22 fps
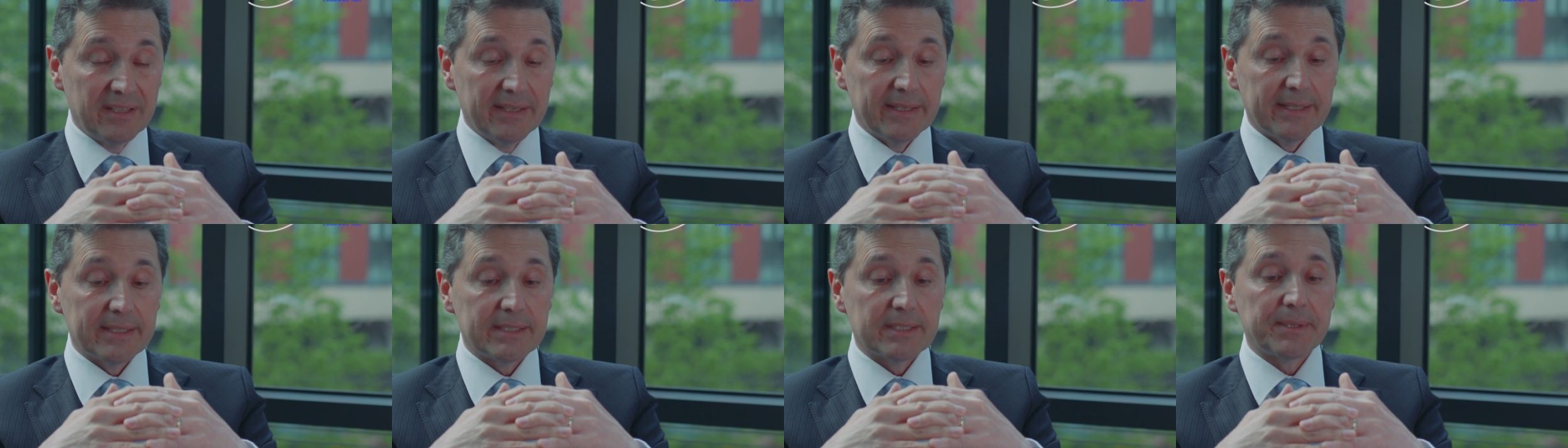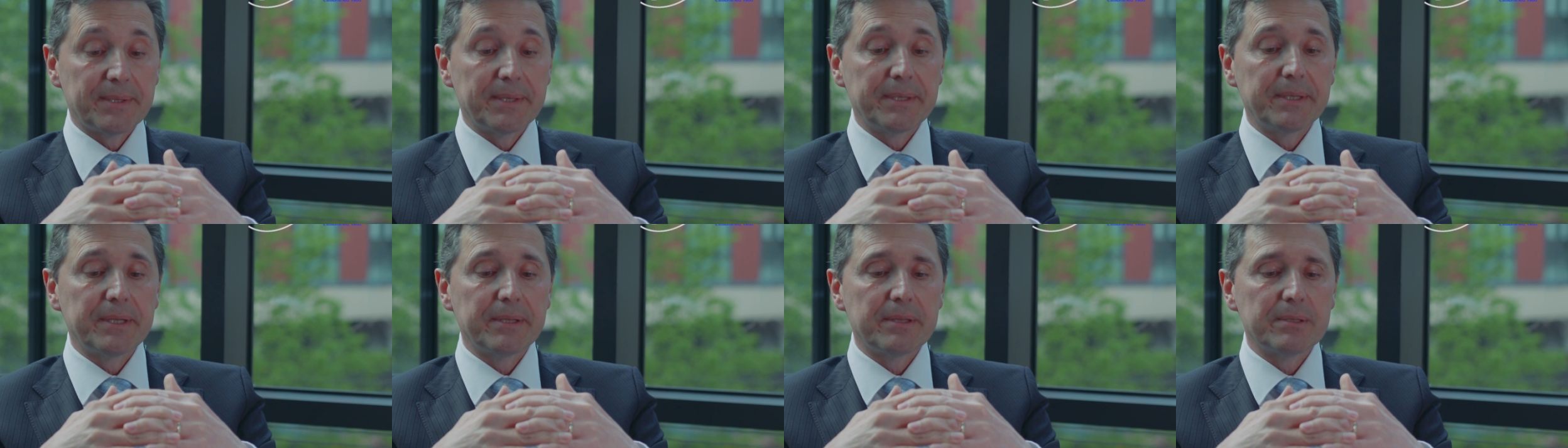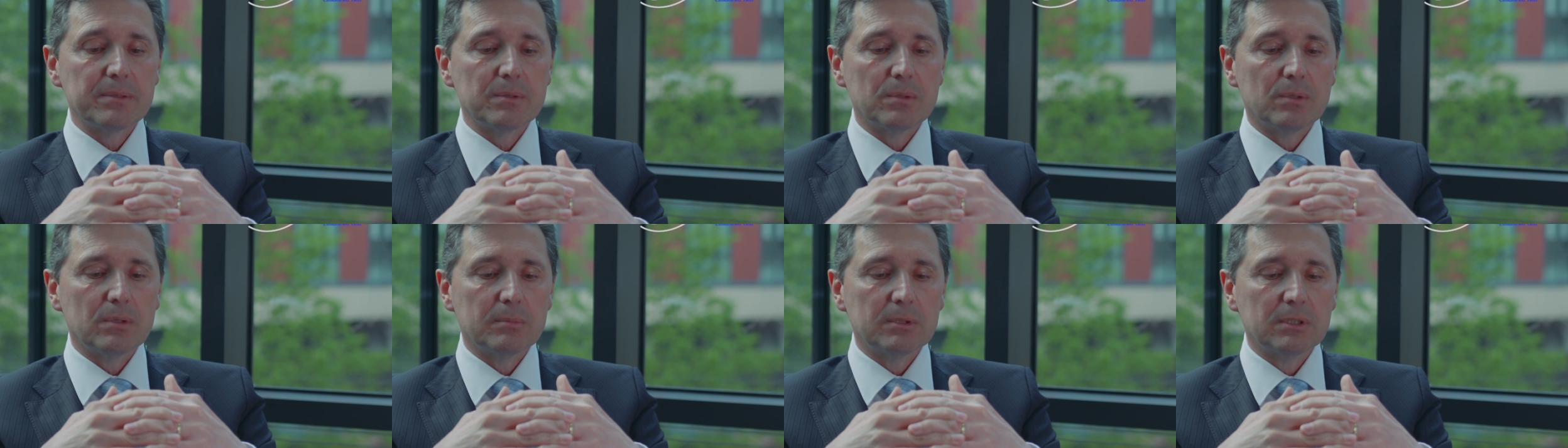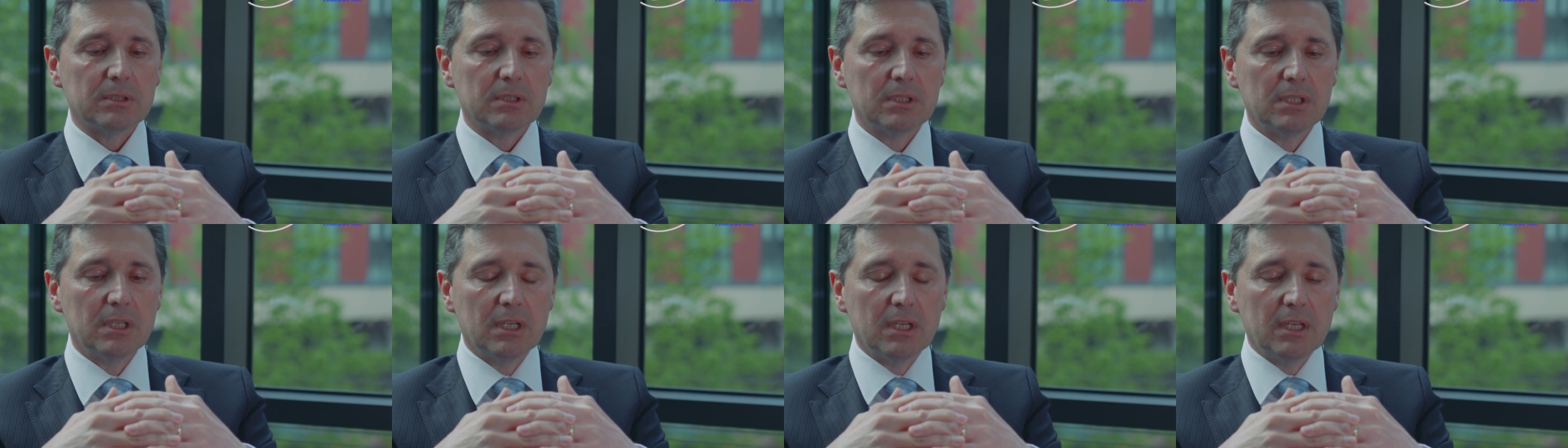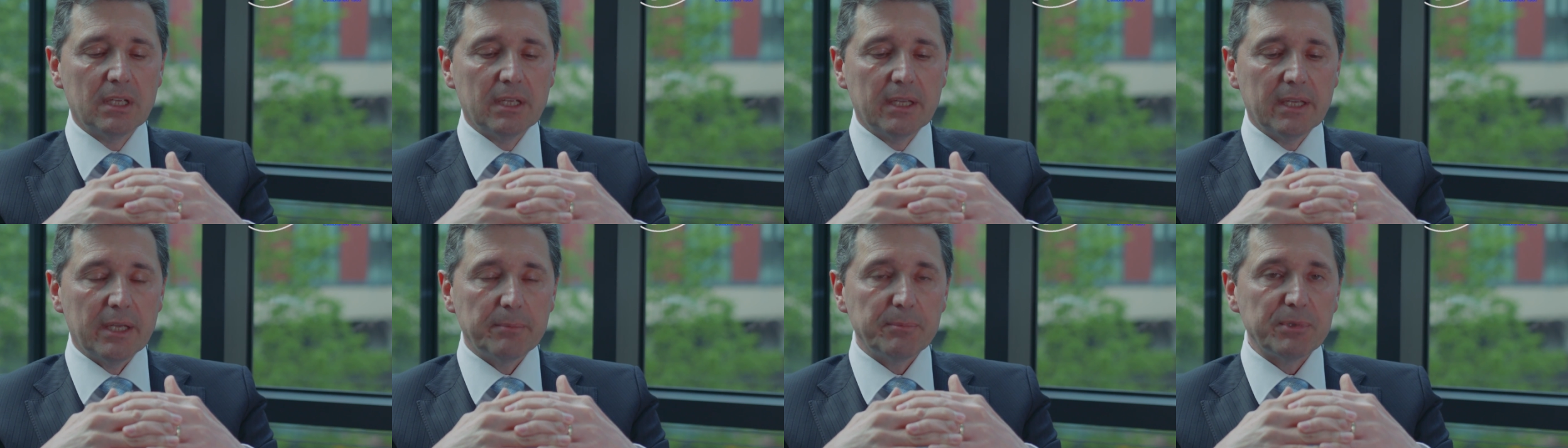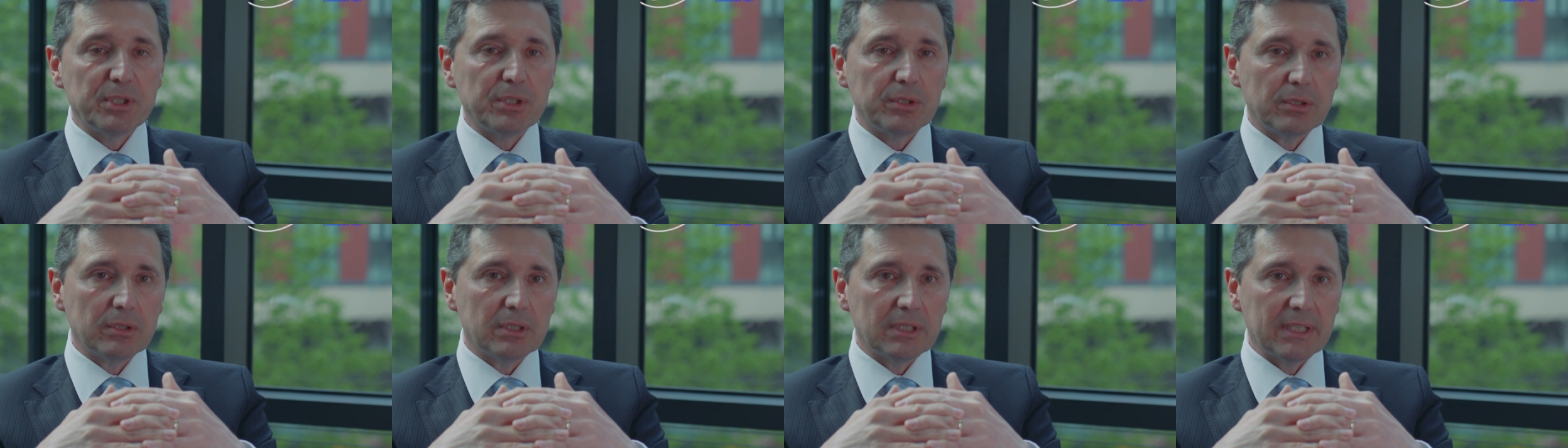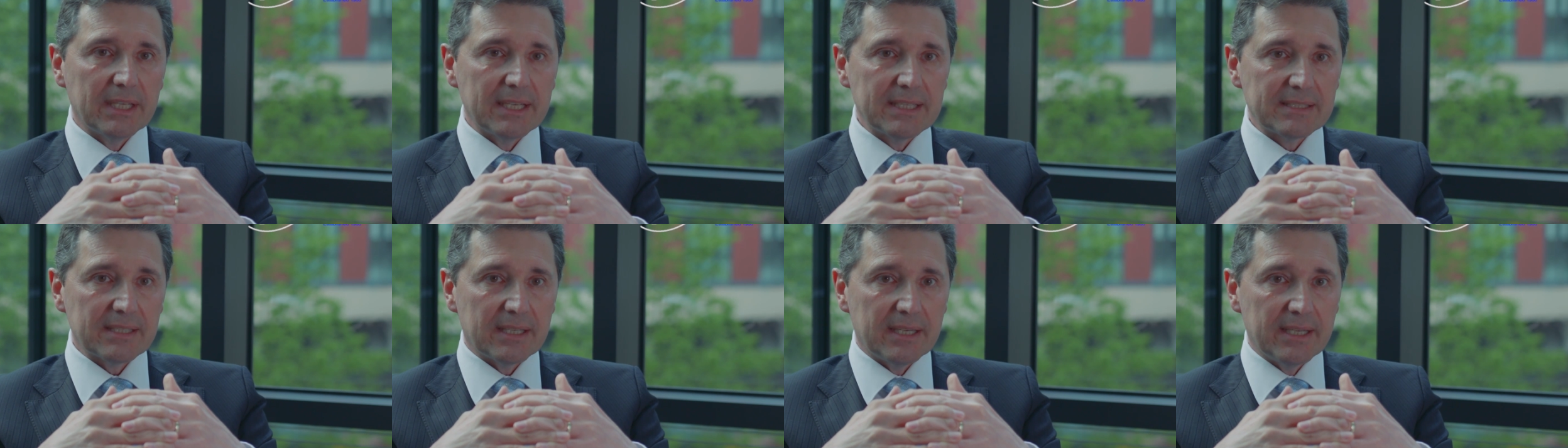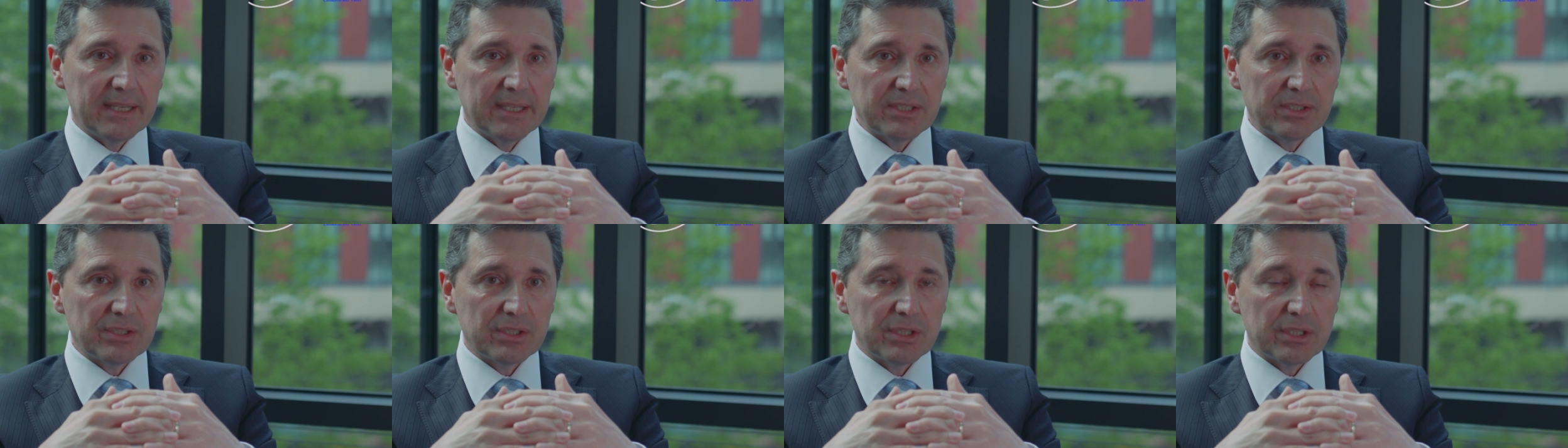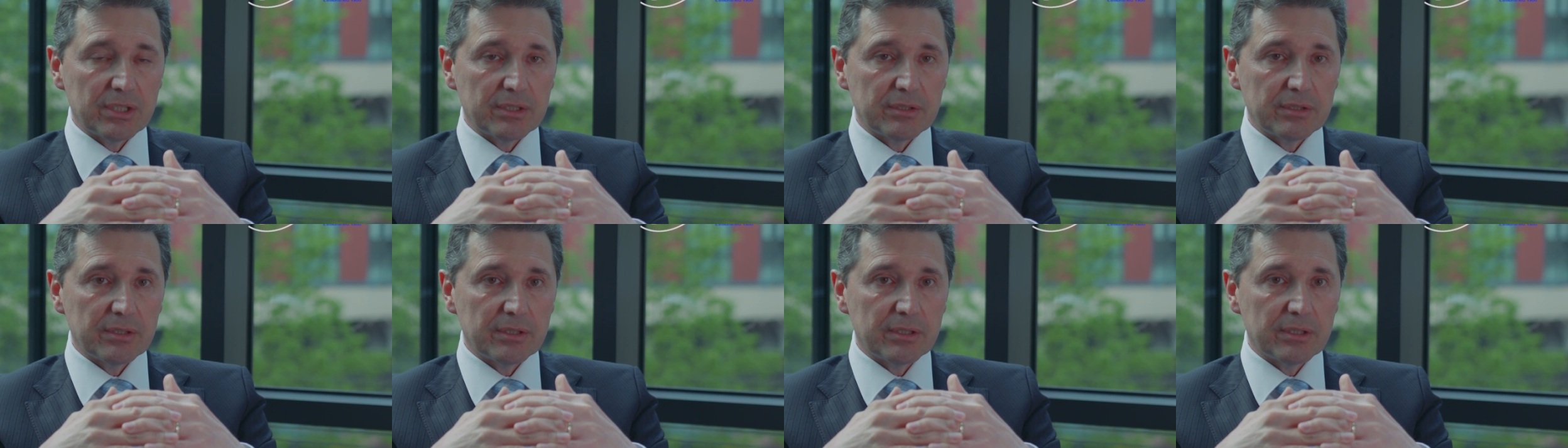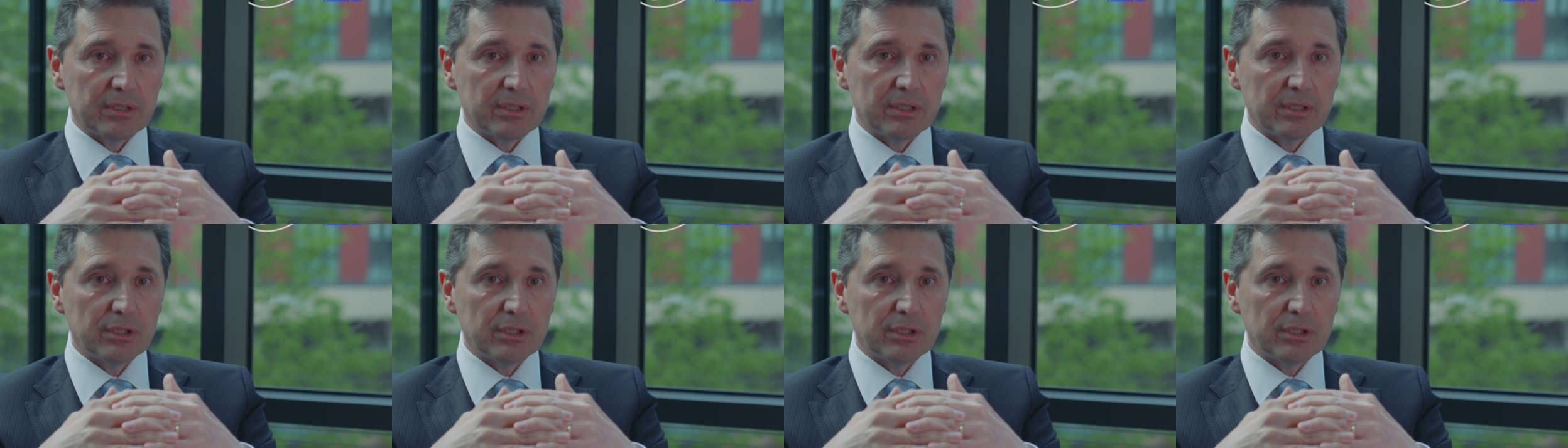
it's thinner than normal, and when you do laser eye surgery,